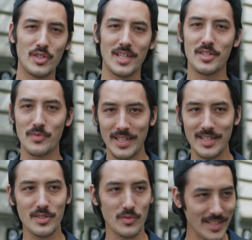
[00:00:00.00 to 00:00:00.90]

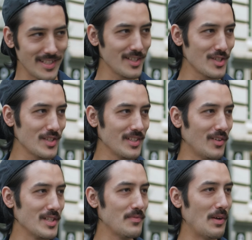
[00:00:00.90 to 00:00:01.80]
GS3 Street Edition.
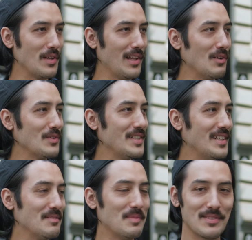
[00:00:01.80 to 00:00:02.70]
Oh, it's very loud
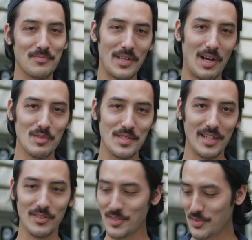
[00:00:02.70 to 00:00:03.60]
here, but we are
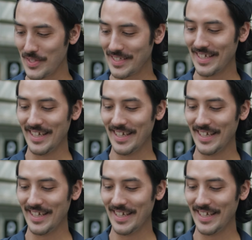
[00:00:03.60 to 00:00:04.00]
outside on the street.